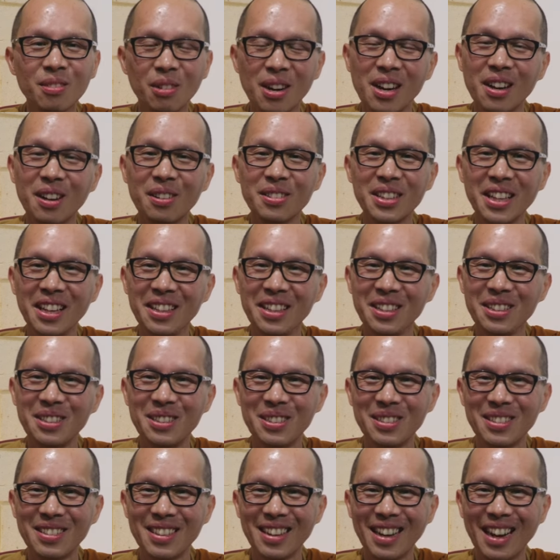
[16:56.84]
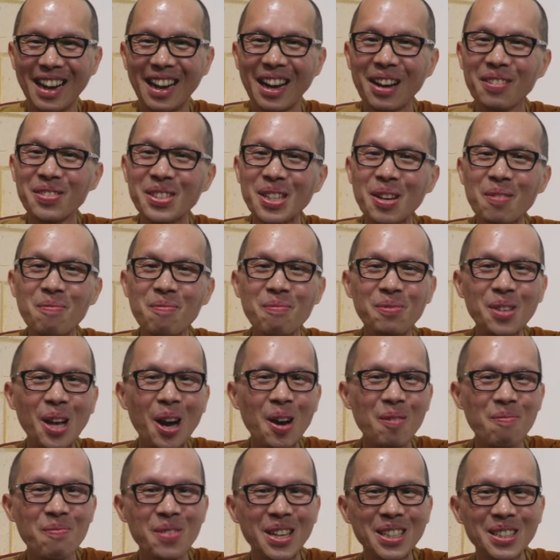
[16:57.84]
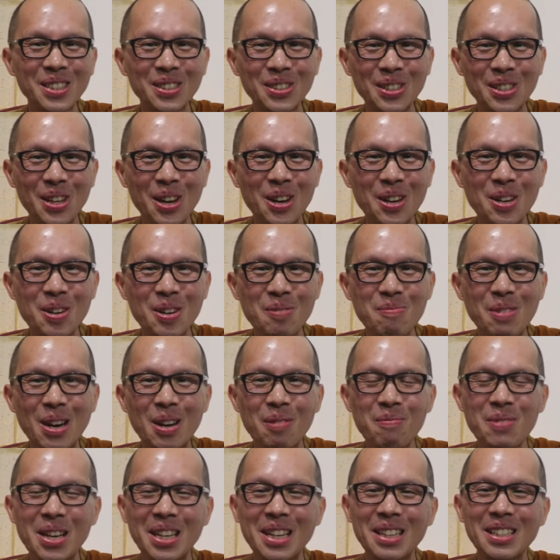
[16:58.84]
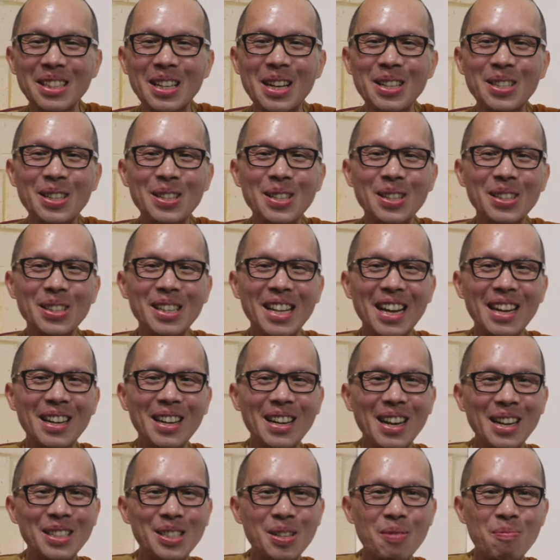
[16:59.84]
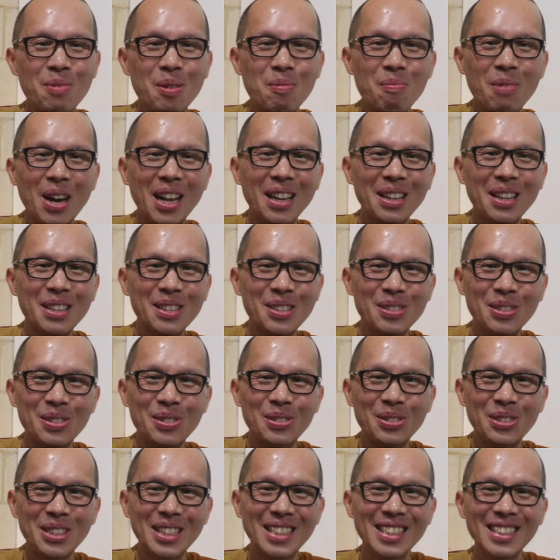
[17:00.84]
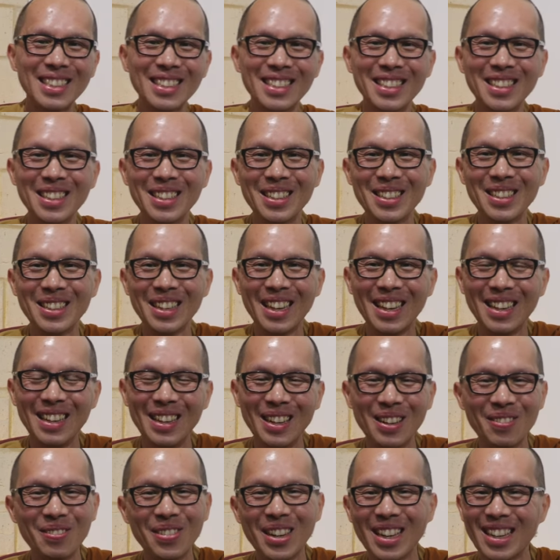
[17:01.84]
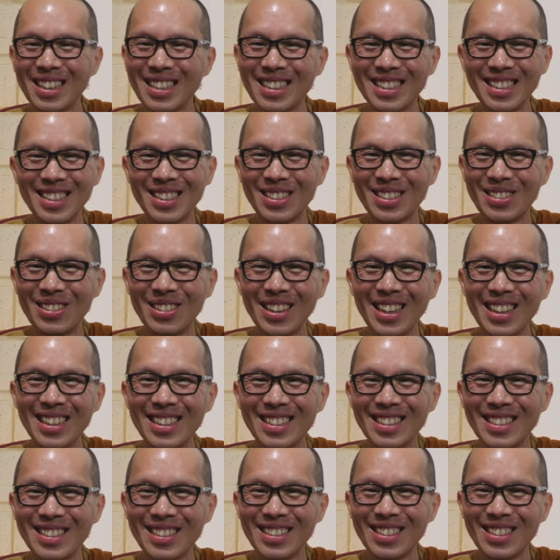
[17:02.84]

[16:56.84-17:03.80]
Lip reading: Wow, thank you. I have some topics to talk about because I just attended Ajahn Brahmali's retreat. And but this is great.